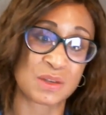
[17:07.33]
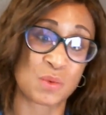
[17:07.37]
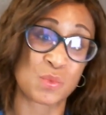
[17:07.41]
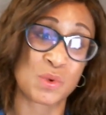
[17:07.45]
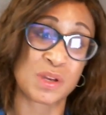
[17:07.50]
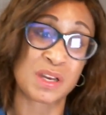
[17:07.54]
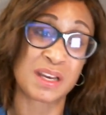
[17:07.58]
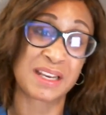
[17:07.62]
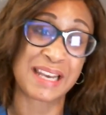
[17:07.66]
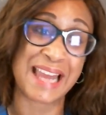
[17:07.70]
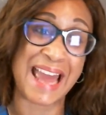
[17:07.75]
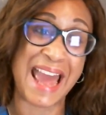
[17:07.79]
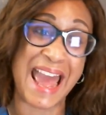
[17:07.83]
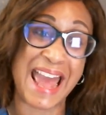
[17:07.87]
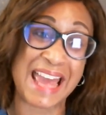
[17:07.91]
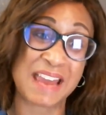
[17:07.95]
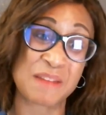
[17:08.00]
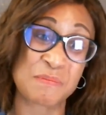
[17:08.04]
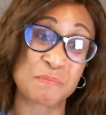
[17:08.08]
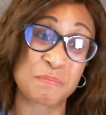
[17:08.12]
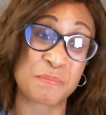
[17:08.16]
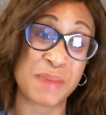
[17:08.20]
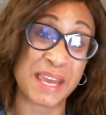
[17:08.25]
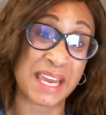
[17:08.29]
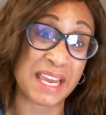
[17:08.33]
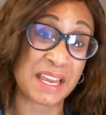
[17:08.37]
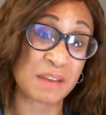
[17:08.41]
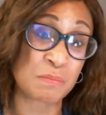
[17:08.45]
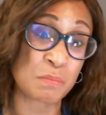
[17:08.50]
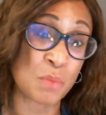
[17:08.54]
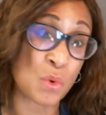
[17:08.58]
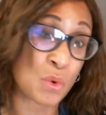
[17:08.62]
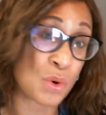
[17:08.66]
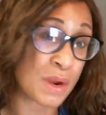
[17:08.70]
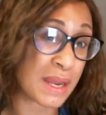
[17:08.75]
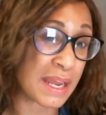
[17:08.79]
Are we going to
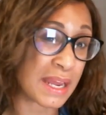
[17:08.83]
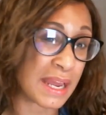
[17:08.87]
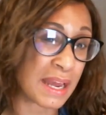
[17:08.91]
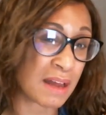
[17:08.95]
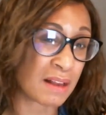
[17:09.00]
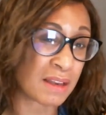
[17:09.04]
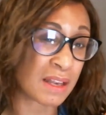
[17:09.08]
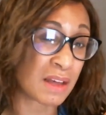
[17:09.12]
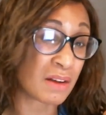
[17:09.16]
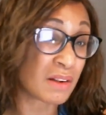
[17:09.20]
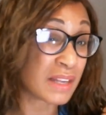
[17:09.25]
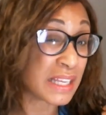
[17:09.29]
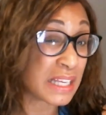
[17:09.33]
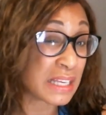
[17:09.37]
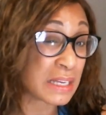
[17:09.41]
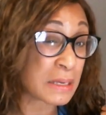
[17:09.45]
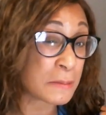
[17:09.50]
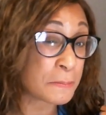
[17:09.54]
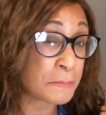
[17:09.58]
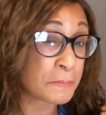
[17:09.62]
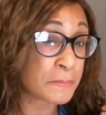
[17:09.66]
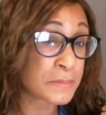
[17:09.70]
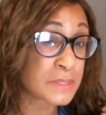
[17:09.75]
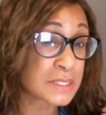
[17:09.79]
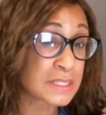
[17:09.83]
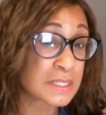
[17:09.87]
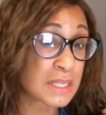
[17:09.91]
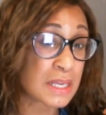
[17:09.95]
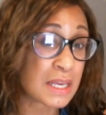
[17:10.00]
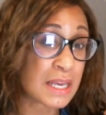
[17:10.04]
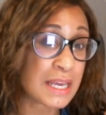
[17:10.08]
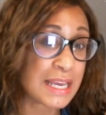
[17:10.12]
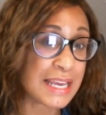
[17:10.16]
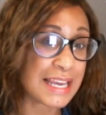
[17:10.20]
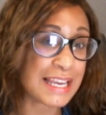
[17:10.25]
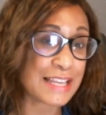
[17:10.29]
embed more LLMs
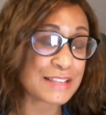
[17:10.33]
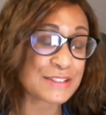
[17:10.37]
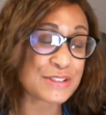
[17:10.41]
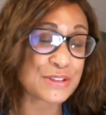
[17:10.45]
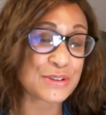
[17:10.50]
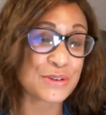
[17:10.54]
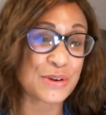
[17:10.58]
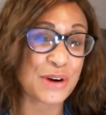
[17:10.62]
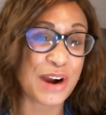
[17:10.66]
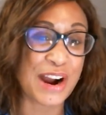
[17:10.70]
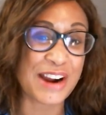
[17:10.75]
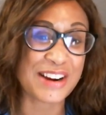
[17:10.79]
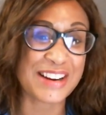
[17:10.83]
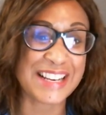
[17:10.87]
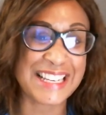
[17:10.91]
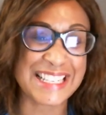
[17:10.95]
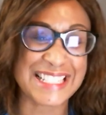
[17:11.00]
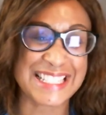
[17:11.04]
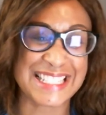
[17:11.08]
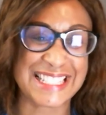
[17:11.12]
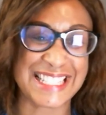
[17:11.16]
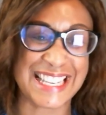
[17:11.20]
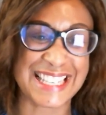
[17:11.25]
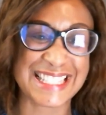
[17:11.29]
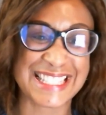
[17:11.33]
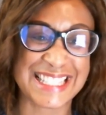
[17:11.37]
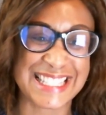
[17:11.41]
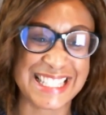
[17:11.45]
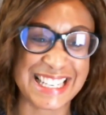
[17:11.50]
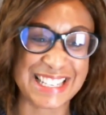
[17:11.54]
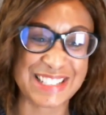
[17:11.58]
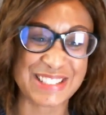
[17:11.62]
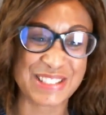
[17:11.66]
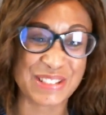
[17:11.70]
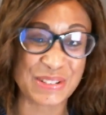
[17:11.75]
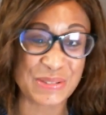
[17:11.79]
into our
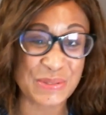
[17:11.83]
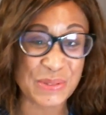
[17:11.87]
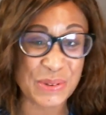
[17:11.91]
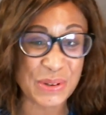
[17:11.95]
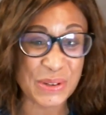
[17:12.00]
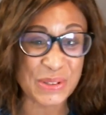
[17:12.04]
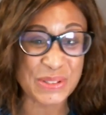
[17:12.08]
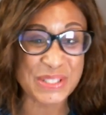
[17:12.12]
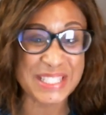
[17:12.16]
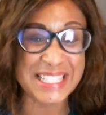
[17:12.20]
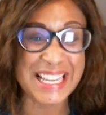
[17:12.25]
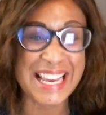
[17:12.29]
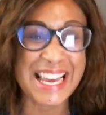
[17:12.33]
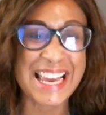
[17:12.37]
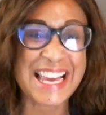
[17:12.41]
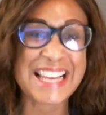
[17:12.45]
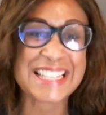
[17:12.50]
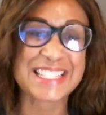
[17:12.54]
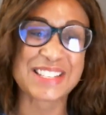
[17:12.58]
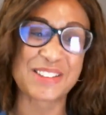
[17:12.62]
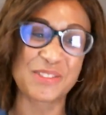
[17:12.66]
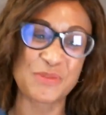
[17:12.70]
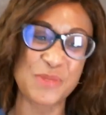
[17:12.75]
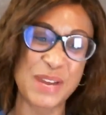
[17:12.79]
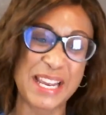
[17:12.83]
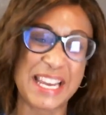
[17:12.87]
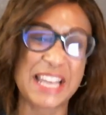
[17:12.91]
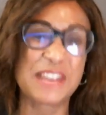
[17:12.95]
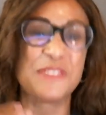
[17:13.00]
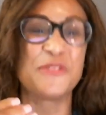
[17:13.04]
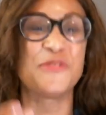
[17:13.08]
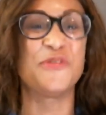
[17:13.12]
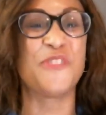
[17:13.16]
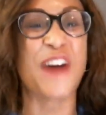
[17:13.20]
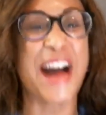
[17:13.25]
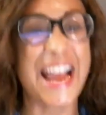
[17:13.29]
existing tools so we
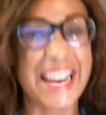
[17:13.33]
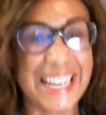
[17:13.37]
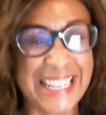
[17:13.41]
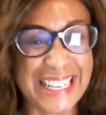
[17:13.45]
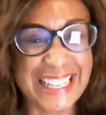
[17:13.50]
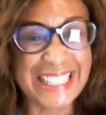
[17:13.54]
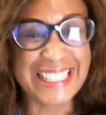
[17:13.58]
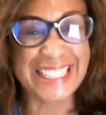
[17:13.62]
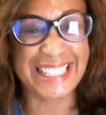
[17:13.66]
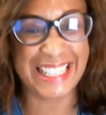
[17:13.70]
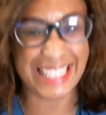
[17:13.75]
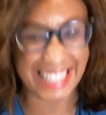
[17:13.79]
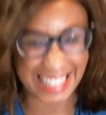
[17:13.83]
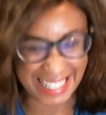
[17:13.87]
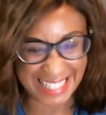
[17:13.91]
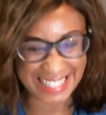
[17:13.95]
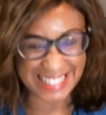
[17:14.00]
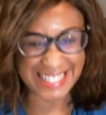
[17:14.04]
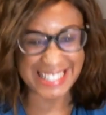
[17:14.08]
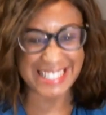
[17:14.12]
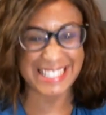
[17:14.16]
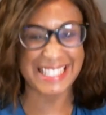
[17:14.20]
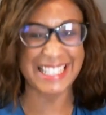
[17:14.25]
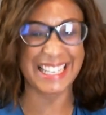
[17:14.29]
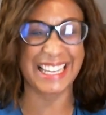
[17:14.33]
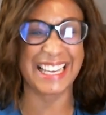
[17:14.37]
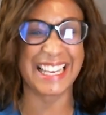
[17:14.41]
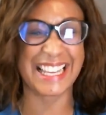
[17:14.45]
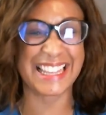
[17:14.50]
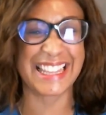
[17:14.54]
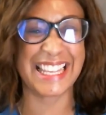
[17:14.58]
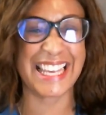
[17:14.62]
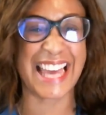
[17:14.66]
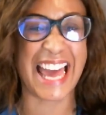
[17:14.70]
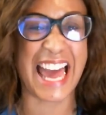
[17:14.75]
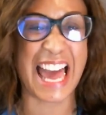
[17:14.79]
can fight against
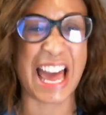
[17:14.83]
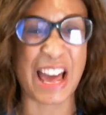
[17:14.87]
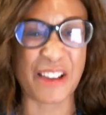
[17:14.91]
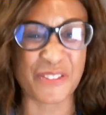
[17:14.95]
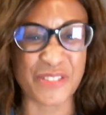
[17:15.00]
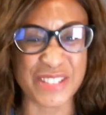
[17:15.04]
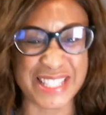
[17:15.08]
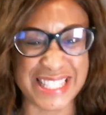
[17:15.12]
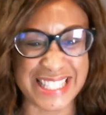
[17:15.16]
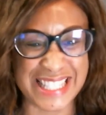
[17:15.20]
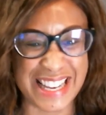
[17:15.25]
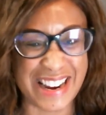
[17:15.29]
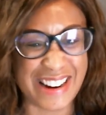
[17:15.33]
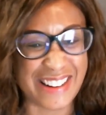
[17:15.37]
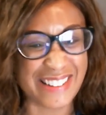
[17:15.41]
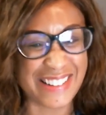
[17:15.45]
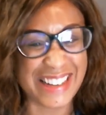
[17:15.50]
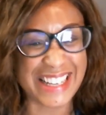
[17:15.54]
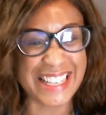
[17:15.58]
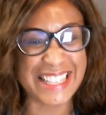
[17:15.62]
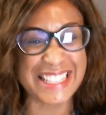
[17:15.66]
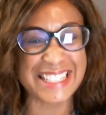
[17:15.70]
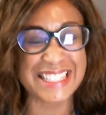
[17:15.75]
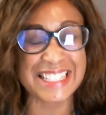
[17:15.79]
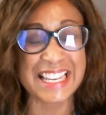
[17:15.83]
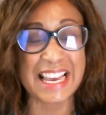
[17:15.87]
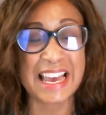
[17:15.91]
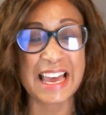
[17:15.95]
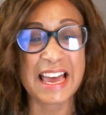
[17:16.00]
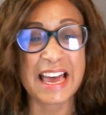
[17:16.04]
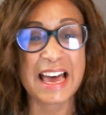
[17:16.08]
the adversaries?